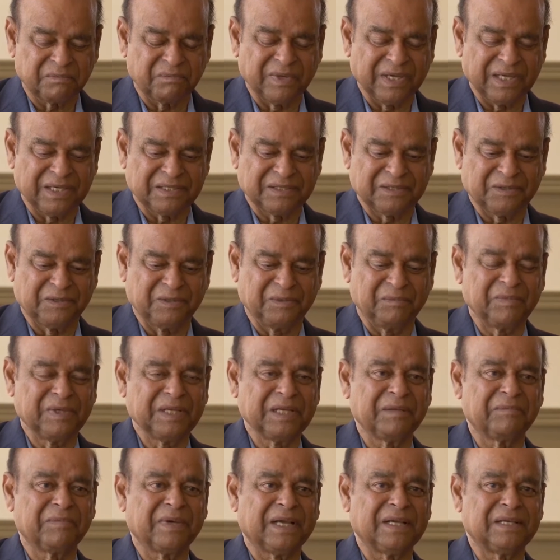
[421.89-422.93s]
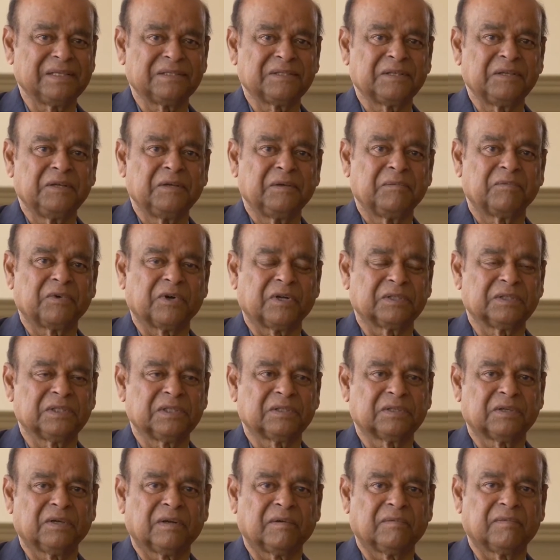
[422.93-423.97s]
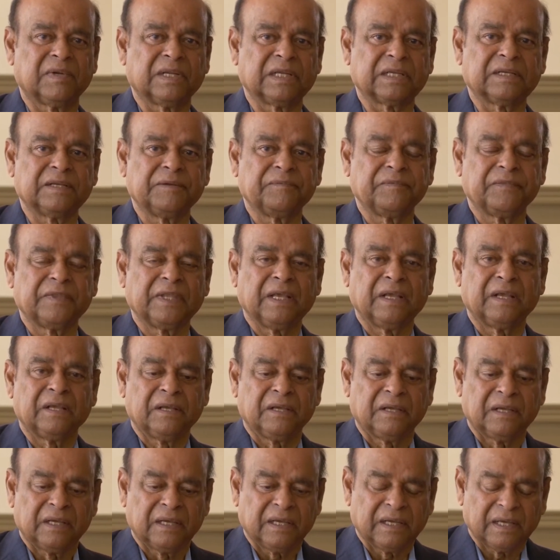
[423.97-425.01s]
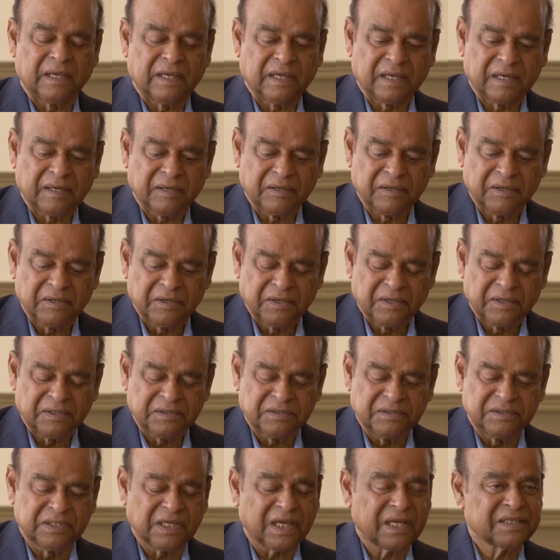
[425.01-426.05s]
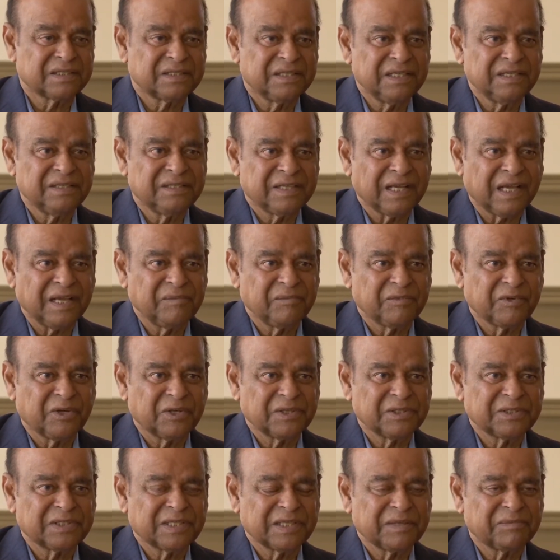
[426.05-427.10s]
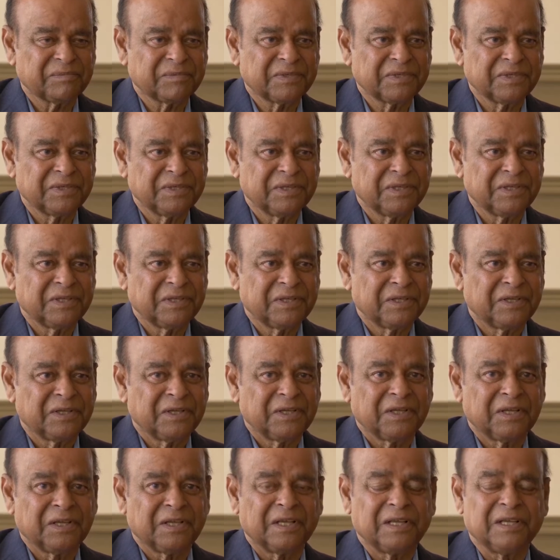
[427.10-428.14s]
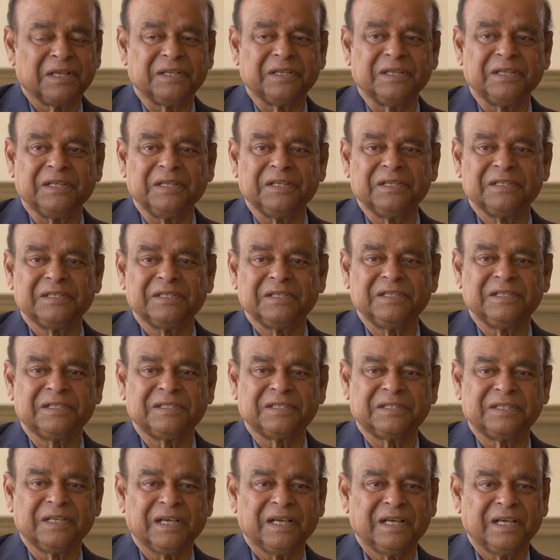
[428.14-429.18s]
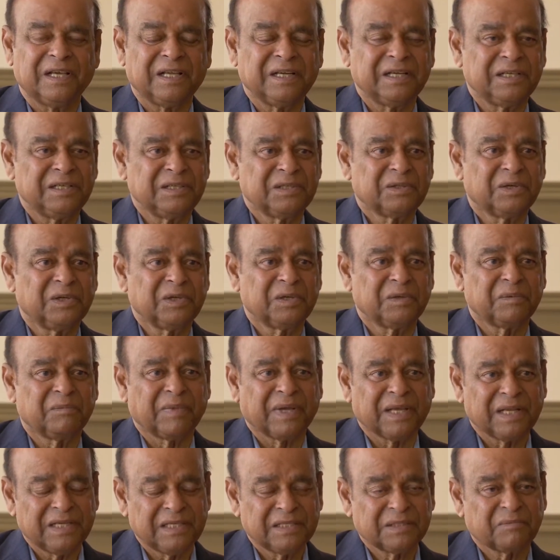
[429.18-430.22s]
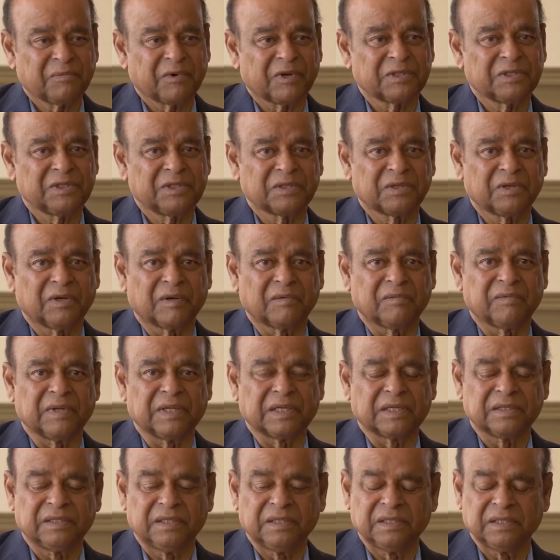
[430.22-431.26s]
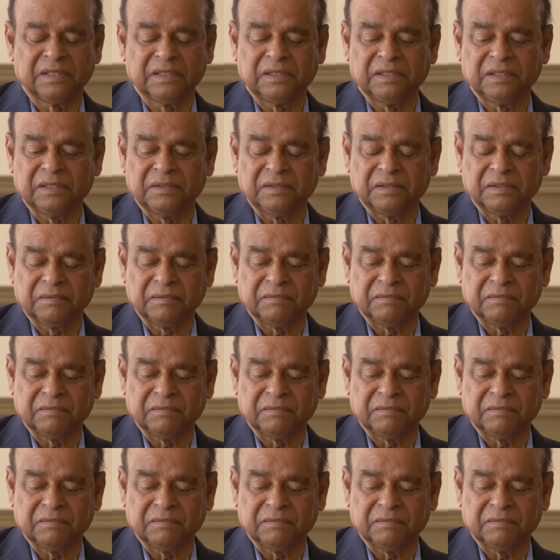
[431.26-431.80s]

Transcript: best to minimize process conflict. And just-in-time concept is there. It is going to manage process conflict. The